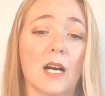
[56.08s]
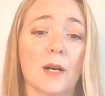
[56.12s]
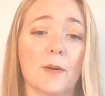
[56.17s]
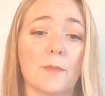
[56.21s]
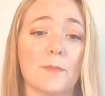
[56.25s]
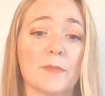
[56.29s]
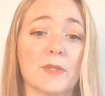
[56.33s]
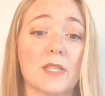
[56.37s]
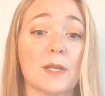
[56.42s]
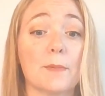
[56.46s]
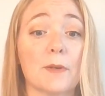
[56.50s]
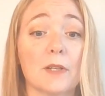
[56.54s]

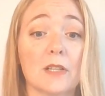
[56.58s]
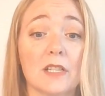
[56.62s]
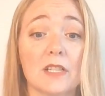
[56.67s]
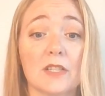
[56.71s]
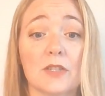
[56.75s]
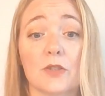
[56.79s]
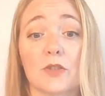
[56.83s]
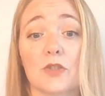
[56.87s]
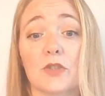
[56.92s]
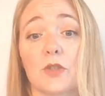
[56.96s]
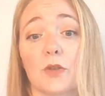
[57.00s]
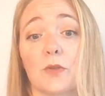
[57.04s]
Typically,
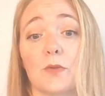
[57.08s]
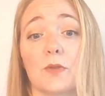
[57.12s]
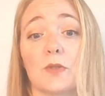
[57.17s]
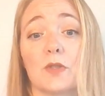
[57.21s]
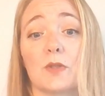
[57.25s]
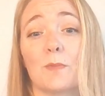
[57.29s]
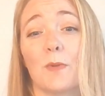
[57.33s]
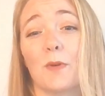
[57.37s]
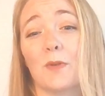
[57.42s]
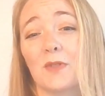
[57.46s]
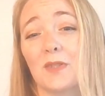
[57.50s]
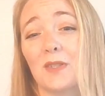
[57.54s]
they're
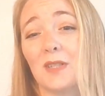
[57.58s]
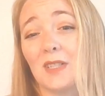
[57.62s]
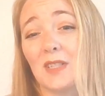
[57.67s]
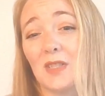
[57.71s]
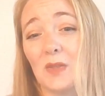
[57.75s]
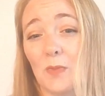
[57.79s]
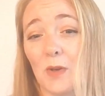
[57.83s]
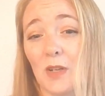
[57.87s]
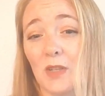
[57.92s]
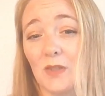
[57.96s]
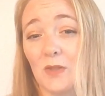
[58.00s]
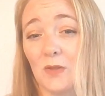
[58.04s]
supposed to
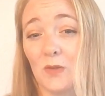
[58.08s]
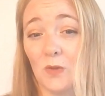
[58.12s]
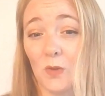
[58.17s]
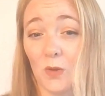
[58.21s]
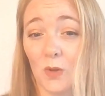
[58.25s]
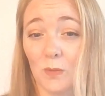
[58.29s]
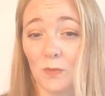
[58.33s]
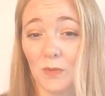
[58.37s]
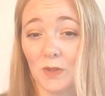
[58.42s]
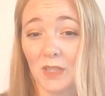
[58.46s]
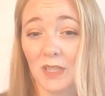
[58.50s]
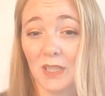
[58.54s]
express
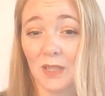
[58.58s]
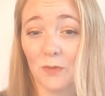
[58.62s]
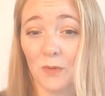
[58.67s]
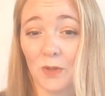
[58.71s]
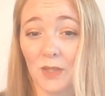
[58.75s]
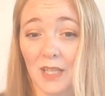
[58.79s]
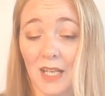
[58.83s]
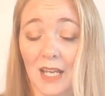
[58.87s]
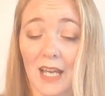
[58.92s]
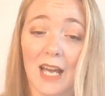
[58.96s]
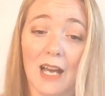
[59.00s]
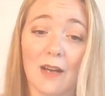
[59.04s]
normally
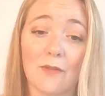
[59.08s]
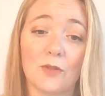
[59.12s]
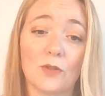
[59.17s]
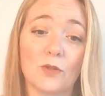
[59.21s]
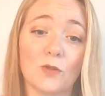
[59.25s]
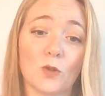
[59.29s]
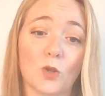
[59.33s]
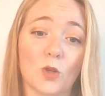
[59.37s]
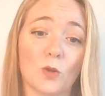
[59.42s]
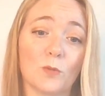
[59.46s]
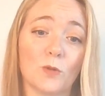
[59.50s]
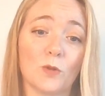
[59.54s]
when they have a
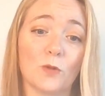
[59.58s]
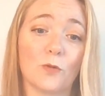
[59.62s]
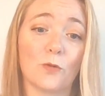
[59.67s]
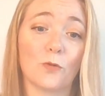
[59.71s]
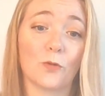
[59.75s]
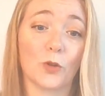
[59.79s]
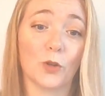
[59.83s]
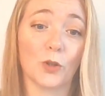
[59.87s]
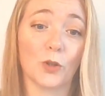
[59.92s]
normal,